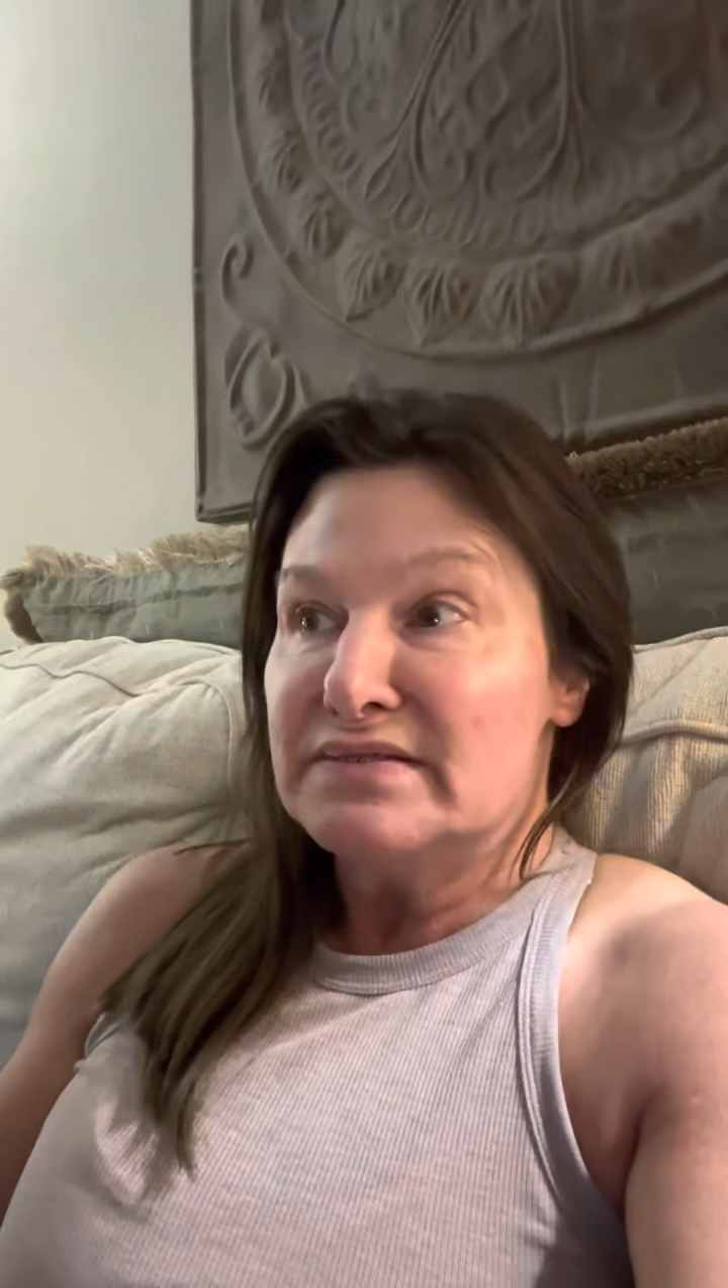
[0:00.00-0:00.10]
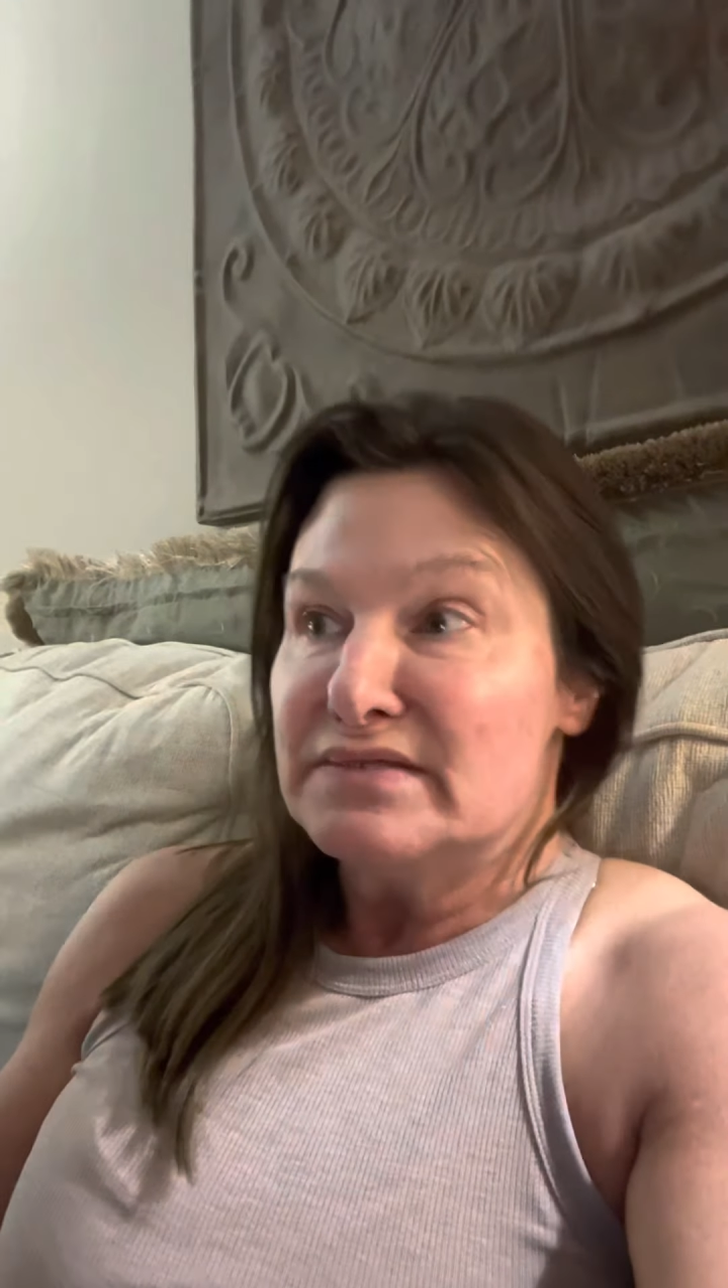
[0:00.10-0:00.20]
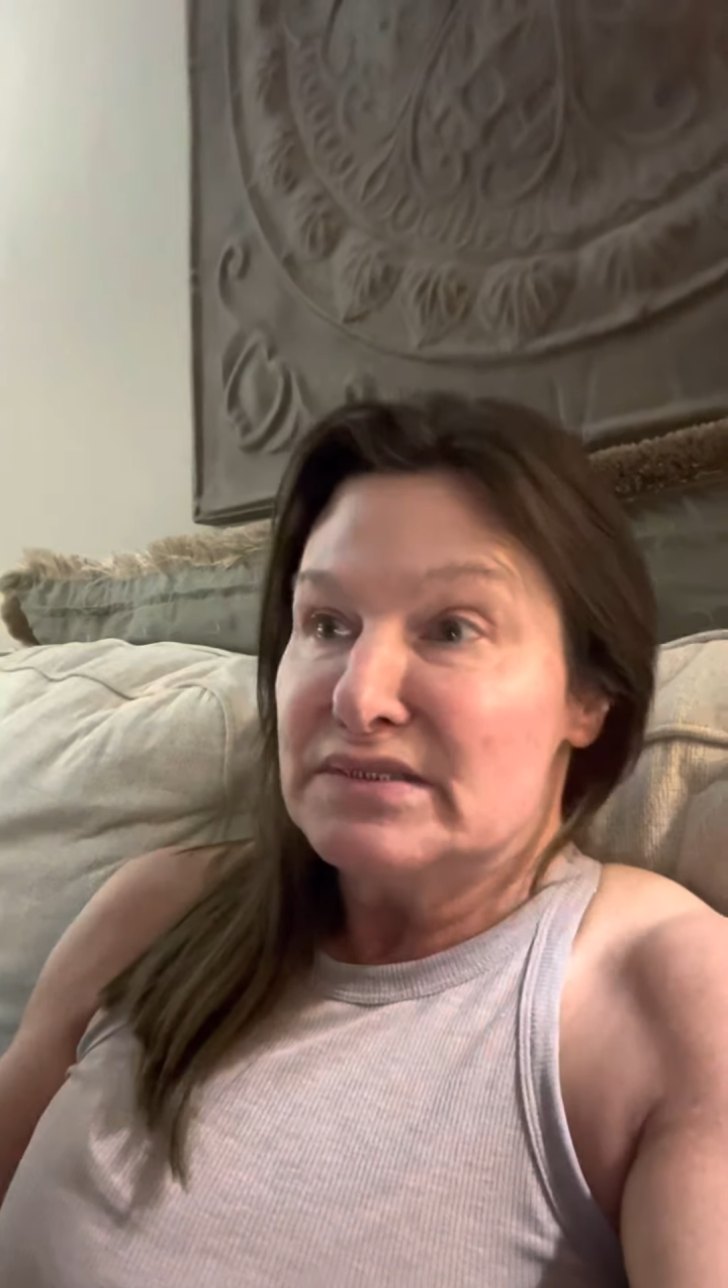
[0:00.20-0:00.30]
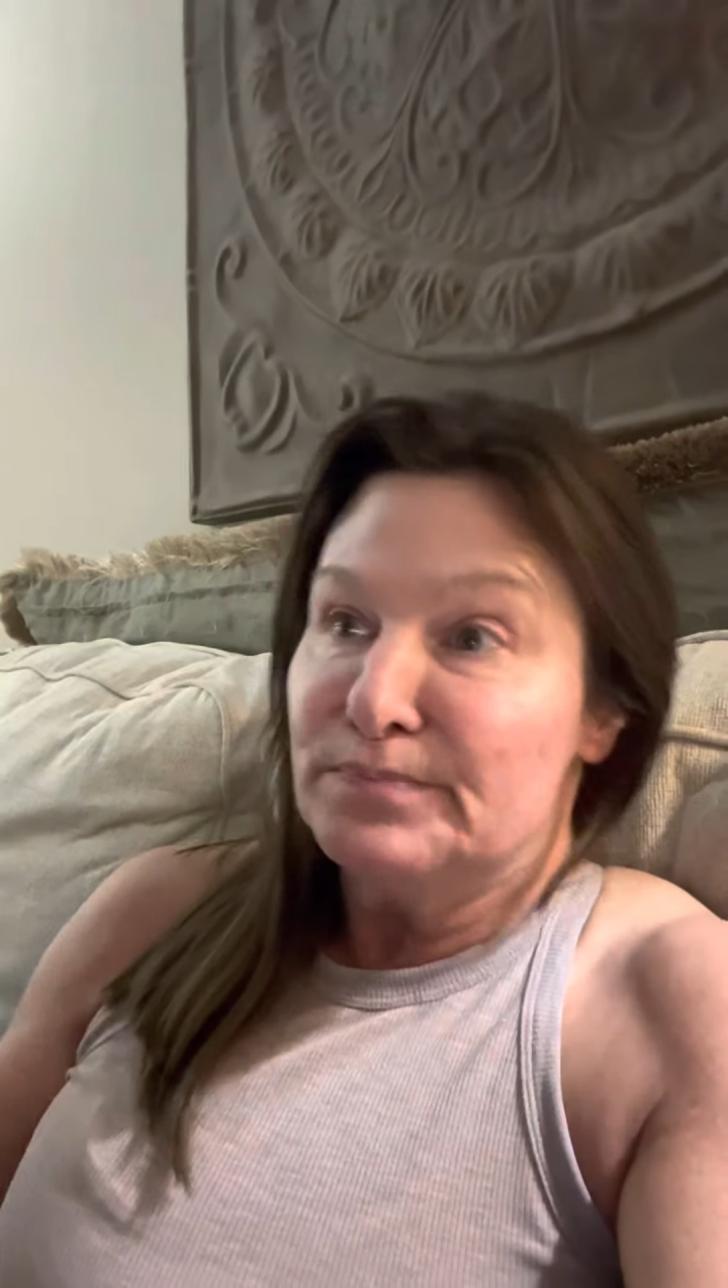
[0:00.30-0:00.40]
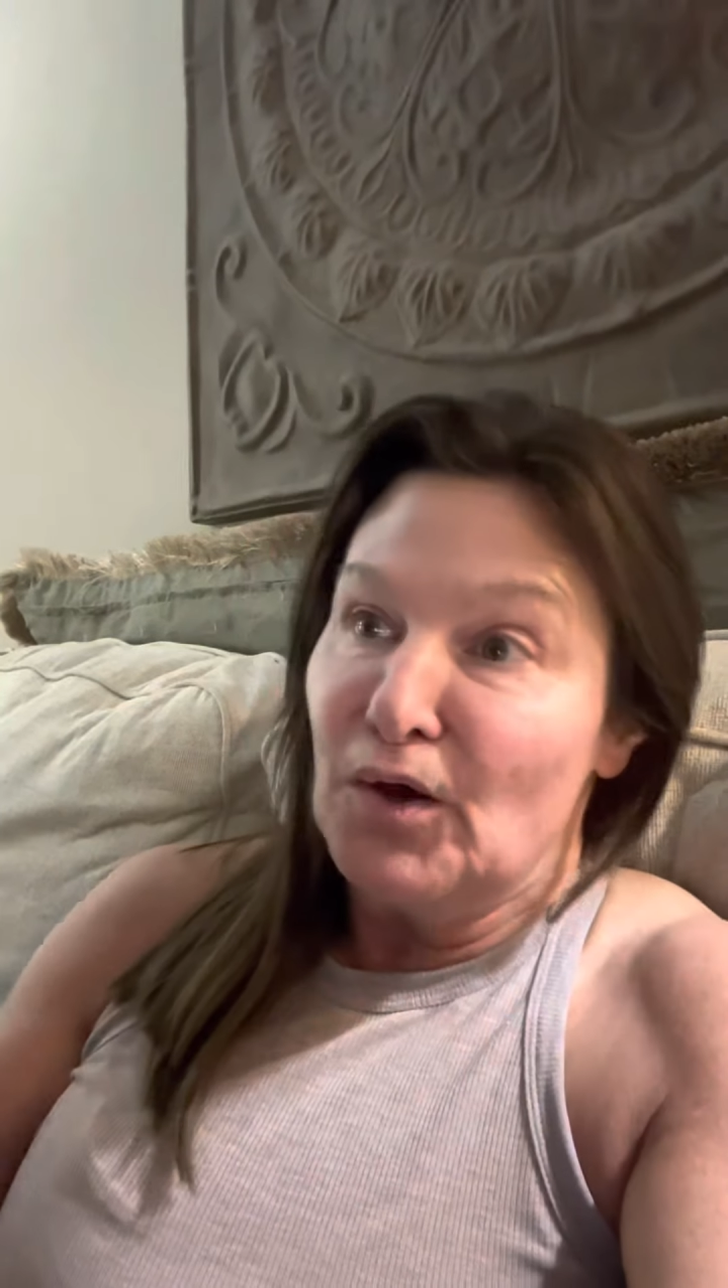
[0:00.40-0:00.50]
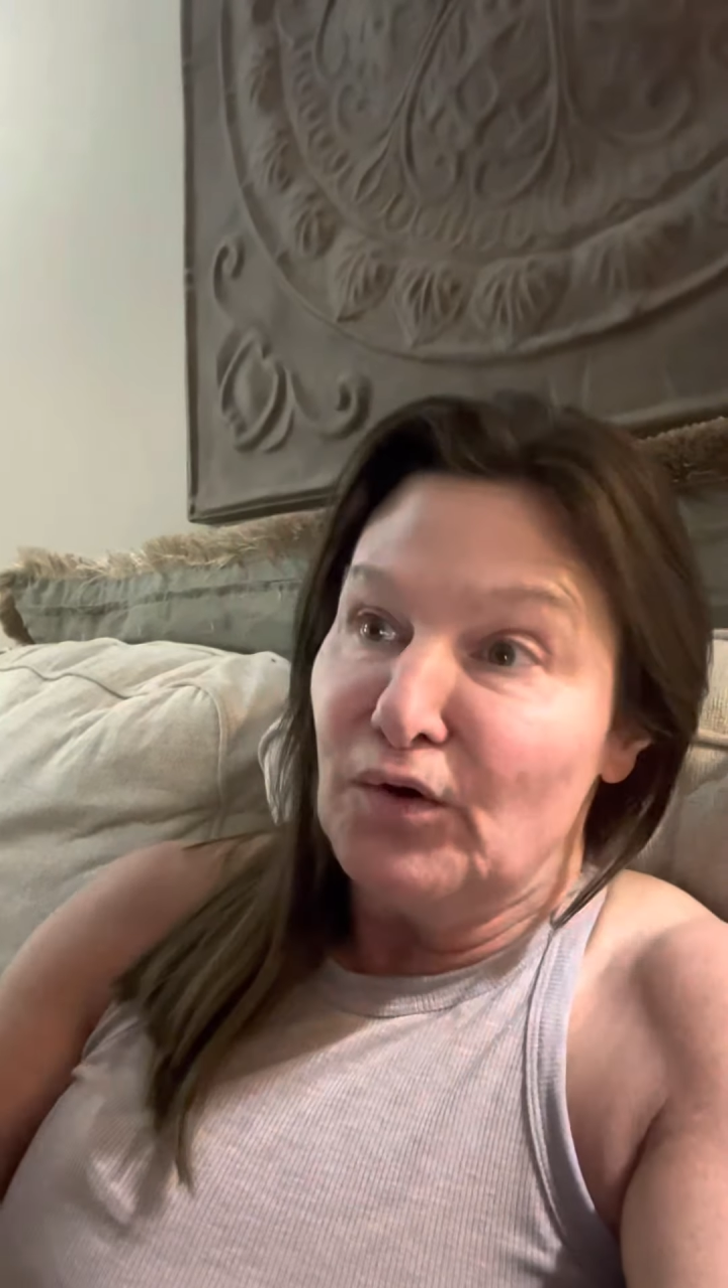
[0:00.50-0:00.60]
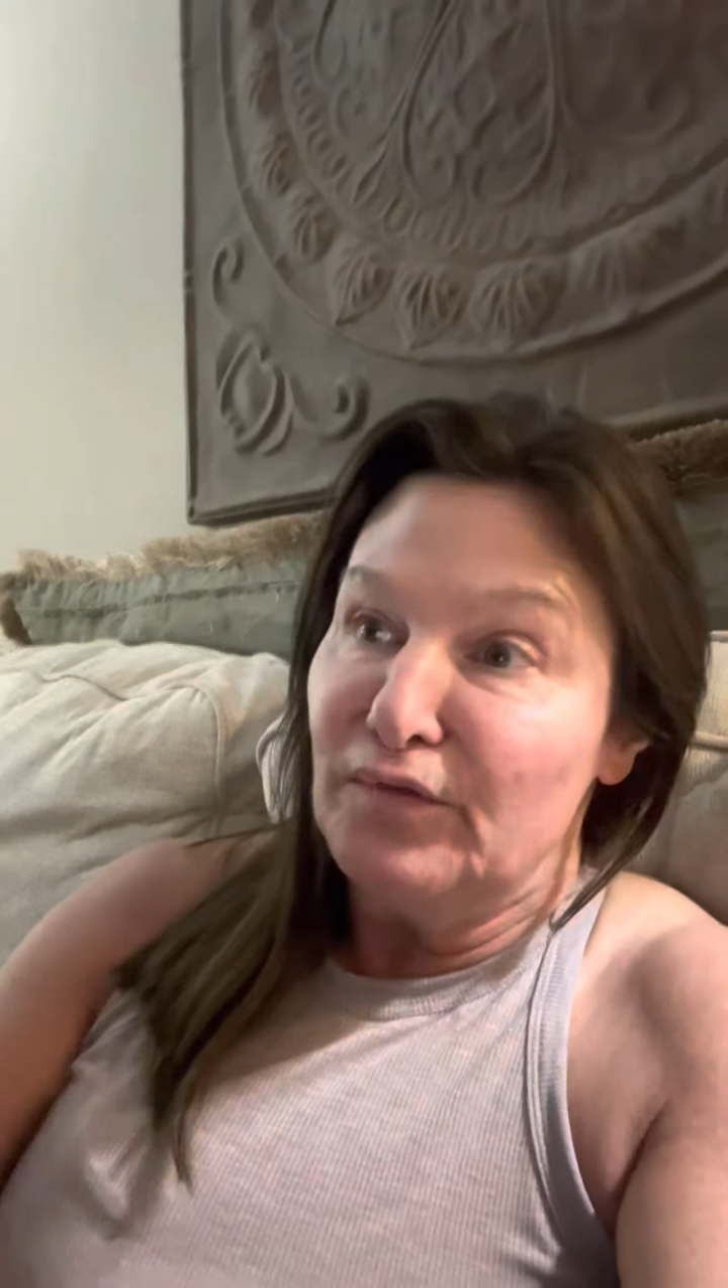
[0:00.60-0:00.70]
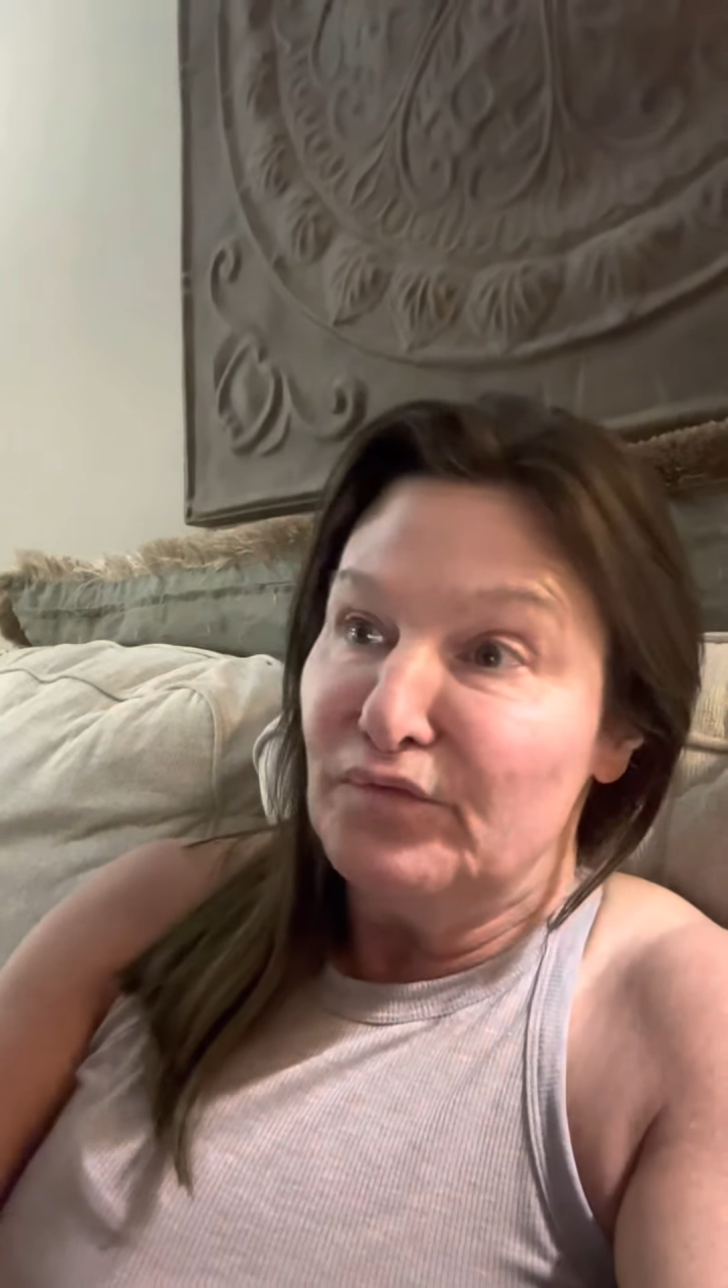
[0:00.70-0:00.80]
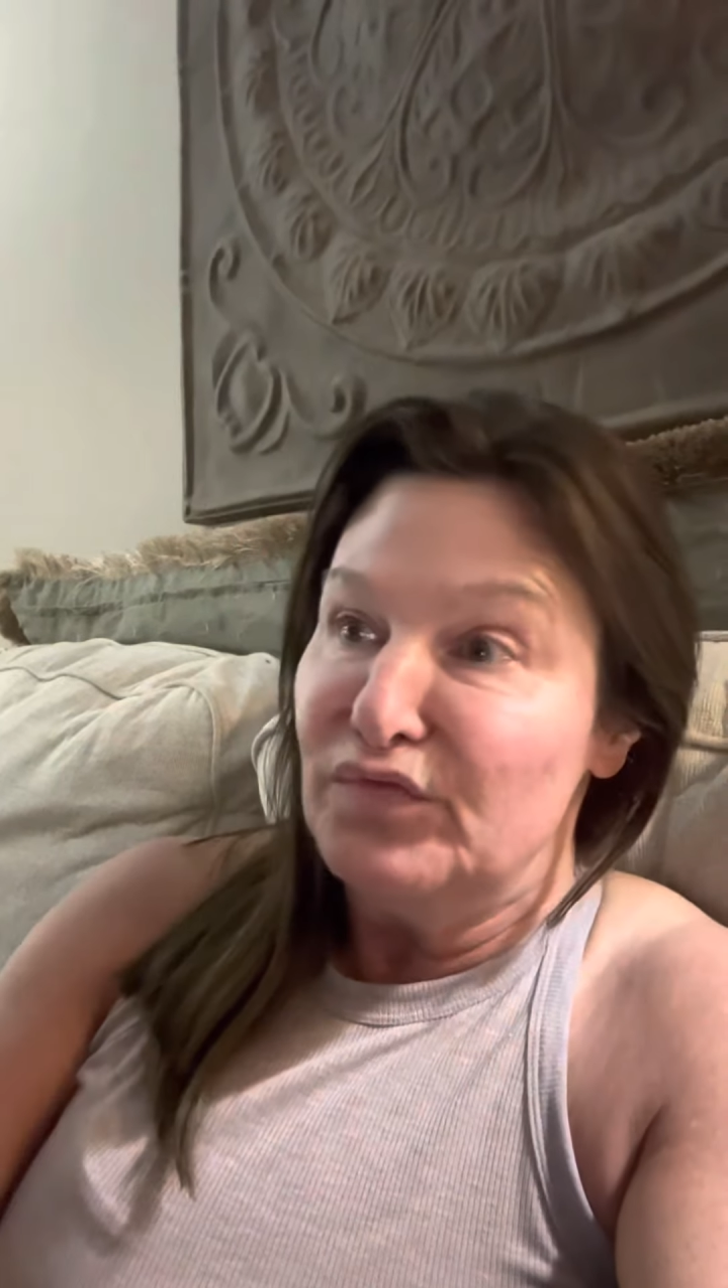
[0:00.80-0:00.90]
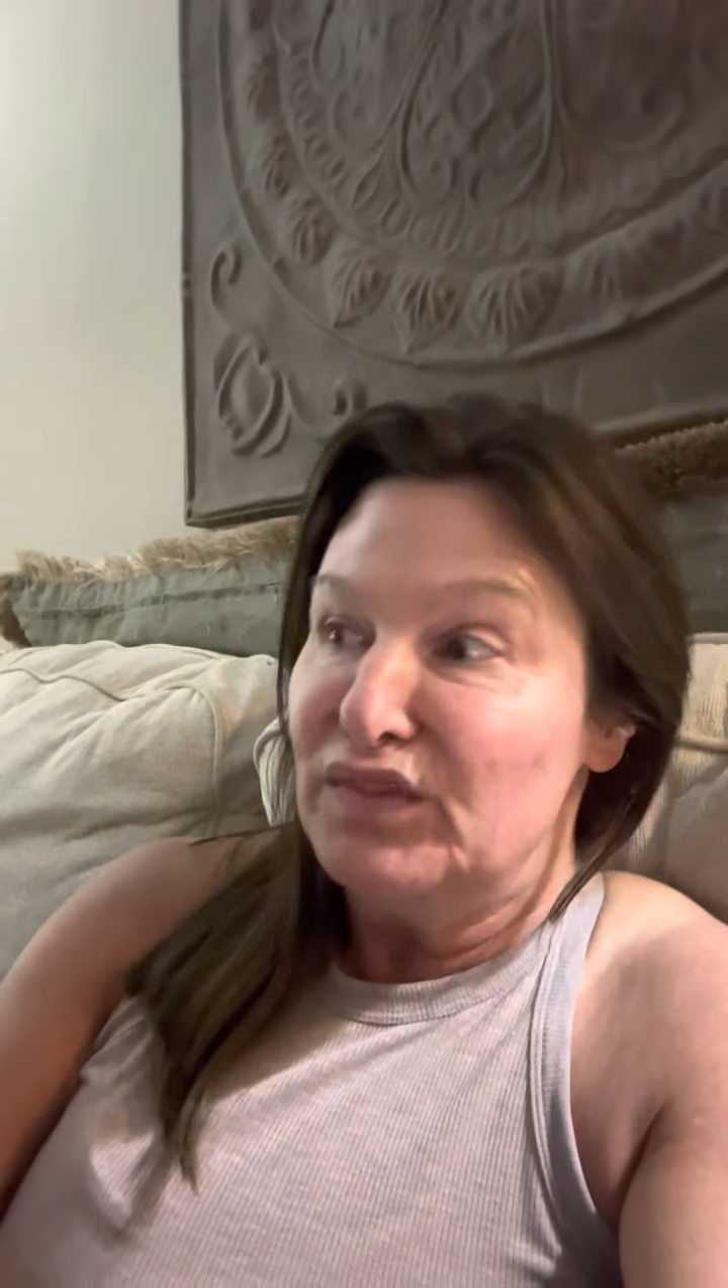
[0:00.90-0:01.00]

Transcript: spoke of